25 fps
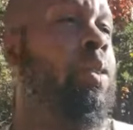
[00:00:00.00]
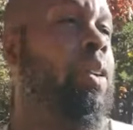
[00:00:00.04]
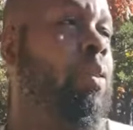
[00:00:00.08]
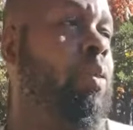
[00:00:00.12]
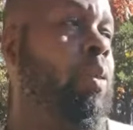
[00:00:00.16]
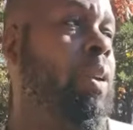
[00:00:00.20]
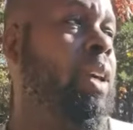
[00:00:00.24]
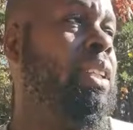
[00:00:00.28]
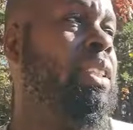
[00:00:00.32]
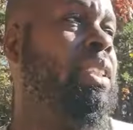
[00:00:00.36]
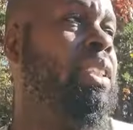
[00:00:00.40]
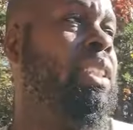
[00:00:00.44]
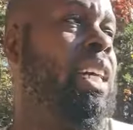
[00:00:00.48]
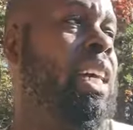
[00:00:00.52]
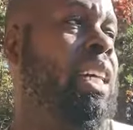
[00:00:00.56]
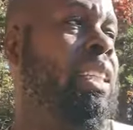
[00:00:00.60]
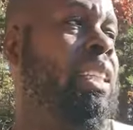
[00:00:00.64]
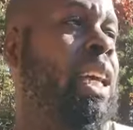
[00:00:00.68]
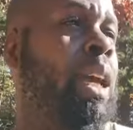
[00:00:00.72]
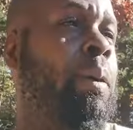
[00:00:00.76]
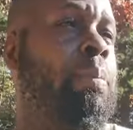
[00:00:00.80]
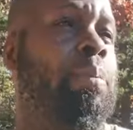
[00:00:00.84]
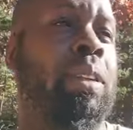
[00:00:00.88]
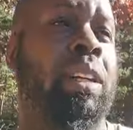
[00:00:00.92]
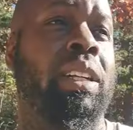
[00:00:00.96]
the ones that
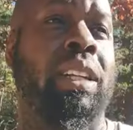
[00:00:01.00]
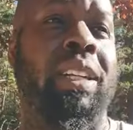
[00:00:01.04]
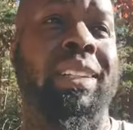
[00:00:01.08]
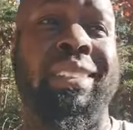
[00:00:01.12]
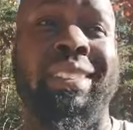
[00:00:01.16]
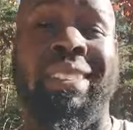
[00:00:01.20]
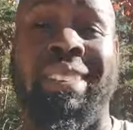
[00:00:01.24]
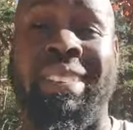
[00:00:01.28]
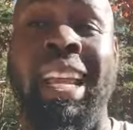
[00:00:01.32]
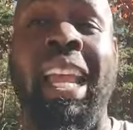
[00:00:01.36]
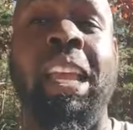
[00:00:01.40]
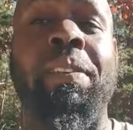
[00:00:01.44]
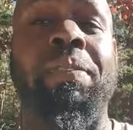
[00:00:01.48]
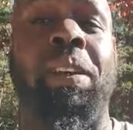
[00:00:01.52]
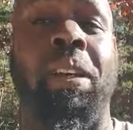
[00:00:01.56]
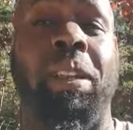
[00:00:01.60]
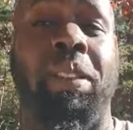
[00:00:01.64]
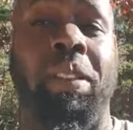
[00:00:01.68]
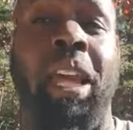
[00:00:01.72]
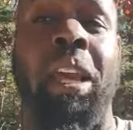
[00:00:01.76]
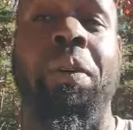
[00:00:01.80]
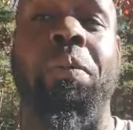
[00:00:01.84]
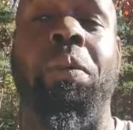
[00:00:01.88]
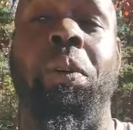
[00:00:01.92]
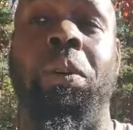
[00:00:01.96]
they plan on saving,
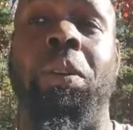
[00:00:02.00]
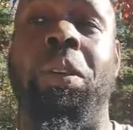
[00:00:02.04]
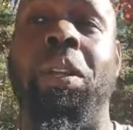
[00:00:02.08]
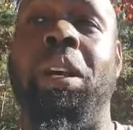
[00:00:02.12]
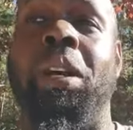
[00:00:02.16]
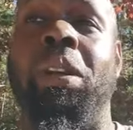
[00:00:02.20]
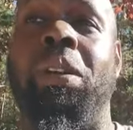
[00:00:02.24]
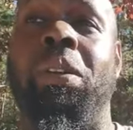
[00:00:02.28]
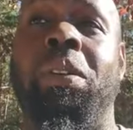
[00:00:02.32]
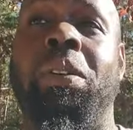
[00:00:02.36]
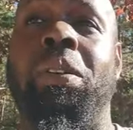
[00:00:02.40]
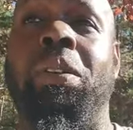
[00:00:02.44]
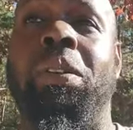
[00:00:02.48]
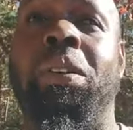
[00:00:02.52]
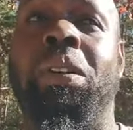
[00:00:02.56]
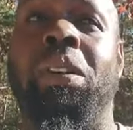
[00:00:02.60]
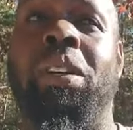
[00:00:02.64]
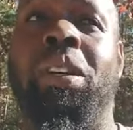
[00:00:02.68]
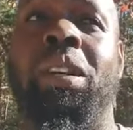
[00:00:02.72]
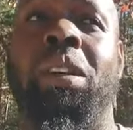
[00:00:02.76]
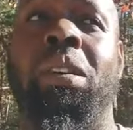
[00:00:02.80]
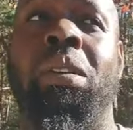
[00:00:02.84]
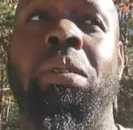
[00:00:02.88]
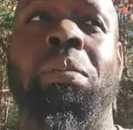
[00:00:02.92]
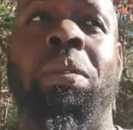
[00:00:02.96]
they will know.
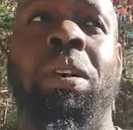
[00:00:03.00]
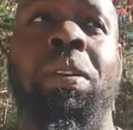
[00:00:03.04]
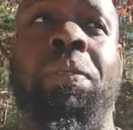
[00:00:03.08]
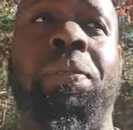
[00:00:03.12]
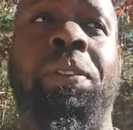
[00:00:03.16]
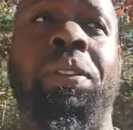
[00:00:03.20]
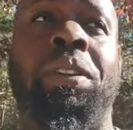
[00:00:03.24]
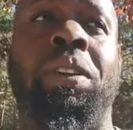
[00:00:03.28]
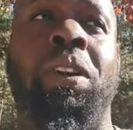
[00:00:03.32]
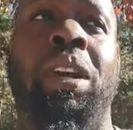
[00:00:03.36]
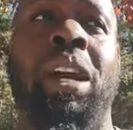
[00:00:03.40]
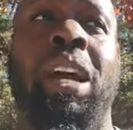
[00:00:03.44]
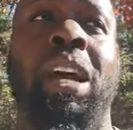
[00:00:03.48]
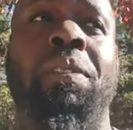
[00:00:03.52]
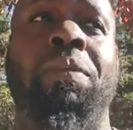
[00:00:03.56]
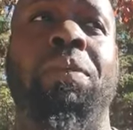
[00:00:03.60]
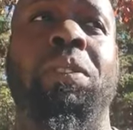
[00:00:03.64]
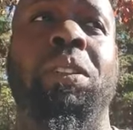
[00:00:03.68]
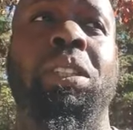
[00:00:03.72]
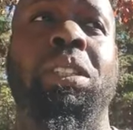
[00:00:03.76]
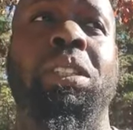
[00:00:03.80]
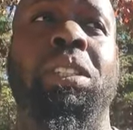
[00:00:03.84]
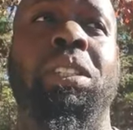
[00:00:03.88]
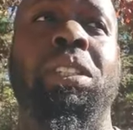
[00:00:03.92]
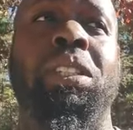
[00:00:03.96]
But for your
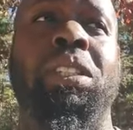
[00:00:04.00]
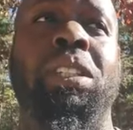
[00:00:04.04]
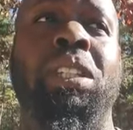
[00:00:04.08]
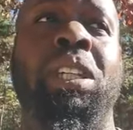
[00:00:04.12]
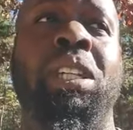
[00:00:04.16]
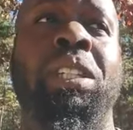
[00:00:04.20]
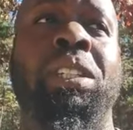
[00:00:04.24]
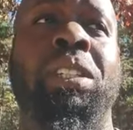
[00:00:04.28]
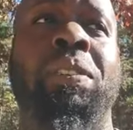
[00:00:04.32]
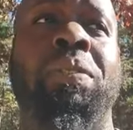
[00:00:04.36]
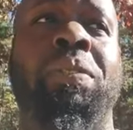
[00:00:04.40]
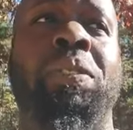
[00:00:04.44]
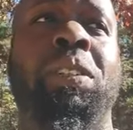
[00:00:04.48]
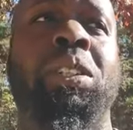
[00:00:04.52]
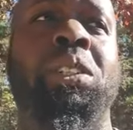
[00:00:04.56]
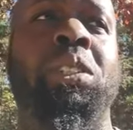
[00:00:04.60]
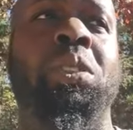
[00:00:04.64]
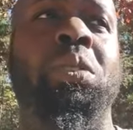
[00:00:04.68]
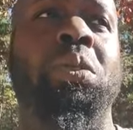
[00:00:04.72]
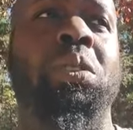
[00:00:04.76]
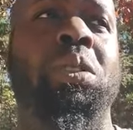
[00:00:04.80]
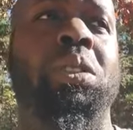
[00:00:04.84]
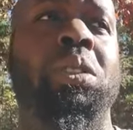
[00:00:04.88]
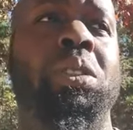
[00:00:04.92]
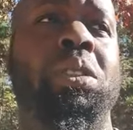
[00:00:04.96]
average
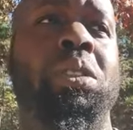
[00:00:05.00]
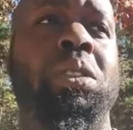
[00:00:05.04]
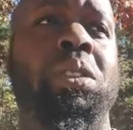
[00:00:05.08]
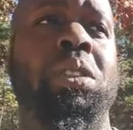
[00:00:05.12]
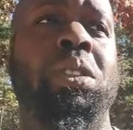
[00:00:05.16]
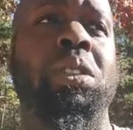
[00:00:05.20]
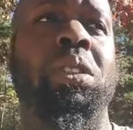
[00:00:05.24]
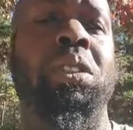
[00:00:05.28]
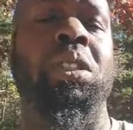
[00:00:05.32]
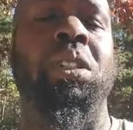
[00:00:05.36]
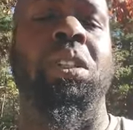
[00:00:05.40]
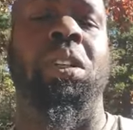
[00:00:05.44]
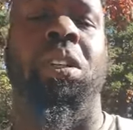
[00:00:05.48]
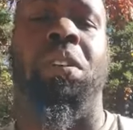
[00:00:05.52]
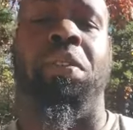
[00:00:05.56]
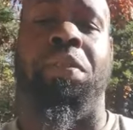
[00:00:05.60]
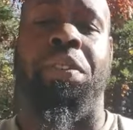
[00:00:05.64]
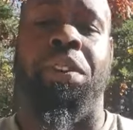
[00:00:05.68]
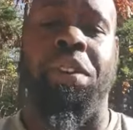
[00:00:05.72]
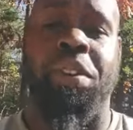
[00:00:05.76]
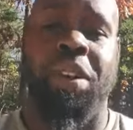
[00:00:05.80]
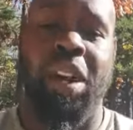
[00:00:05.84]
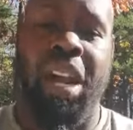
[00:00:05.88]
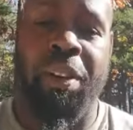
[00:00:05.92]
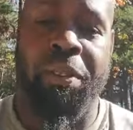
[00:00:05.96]
individual, for
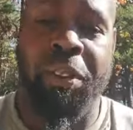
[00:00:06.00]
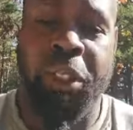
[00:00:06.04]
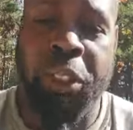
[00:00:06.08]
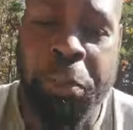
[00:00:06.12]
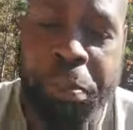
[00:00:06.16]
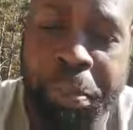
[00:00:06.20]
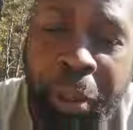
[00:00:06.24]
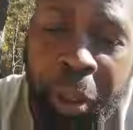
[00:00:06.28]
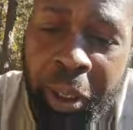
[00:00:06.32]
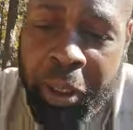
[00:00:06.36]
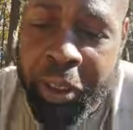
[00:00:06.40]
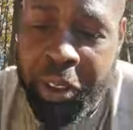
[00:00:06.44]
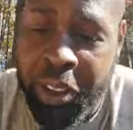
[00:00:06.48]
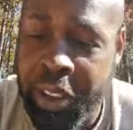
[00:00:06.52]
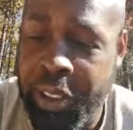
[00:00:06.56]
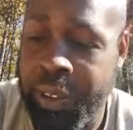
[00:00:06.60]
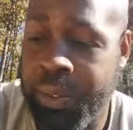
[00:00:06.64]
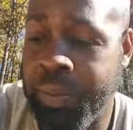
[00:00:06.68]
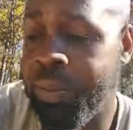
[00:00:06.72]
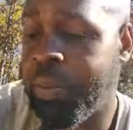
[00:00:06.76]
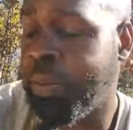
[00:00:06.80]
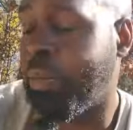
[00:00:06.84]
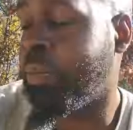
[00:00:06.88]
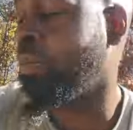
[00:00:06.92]
your average person,